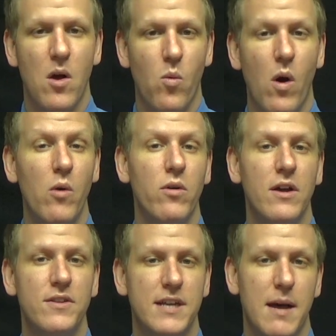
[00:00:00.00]
While we're
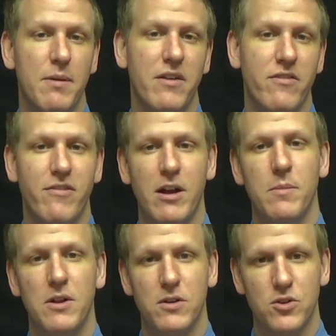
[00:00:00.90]
on the topic of
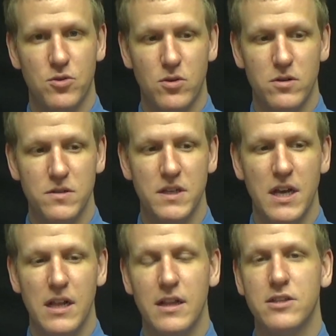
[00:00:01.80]
environmental controls,
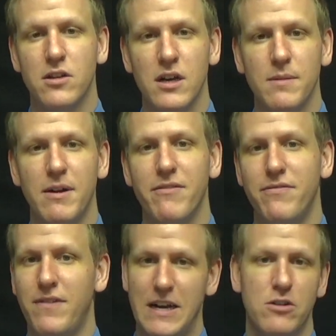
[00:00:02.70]
let's talk about
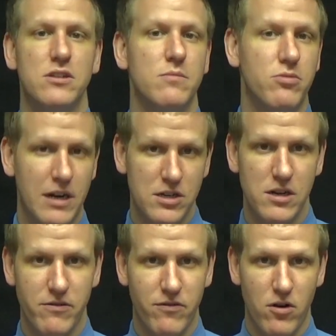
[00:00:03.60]
fire
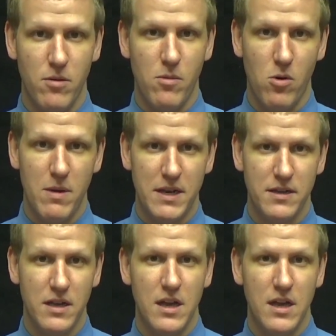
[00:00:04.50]
suppression for a moment.